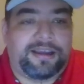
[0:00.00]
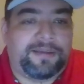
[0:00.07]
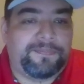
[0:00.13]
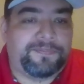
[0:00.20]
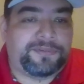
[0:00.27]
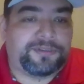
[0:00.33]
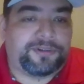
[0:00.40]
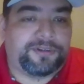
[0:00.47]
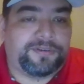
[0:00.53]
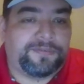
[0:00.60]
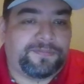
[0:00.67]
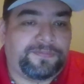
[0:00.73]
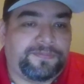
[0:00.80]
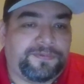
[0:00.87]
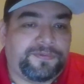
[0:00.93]
start
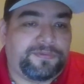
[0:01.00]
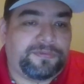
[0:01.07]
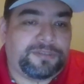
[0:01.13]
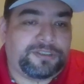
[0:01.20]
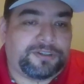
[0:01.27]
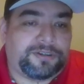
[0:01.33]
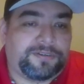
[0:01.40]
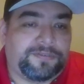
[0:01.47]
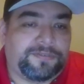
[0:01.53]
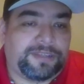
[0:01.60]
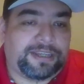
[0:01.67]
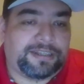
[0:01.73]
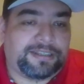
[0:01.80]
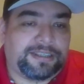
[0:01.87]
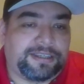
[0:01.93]
of
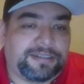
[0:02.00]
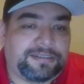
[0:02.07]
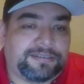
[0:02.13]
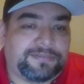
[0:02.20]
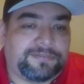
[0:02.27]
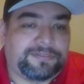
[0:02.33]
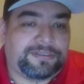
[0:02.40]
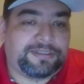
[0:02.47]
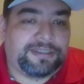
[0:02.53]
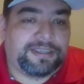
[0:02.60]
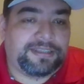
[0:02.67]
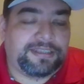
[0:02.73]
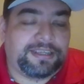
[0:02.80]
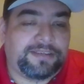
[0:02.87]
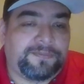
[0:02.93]
like the
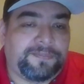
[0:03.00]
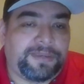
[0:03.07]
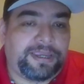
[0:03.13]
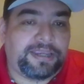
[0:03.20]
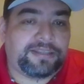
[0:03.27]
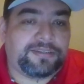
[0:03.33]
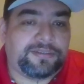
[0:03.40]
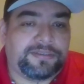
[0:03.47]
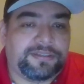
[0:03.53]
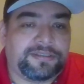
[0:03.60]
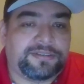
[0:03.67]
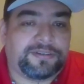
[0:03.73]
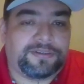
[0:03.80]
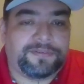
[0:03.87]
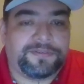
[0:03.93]
end day of May to the
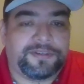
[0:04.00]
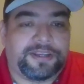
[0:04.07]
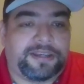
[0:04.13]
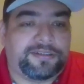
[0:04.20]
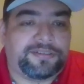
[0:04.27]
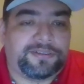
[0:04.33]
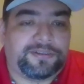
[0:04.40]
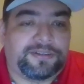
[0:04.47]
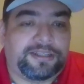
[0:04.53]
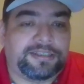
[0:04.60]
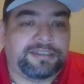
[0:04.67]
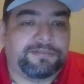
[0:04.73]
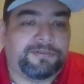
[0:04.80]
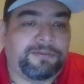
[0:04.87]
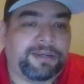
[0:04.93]
start of July. So let's
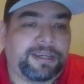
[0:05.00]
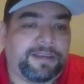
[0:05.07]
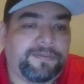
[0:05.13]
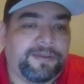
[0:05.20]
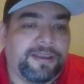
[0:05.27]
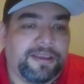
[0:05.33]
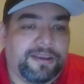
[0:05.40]
see what we have.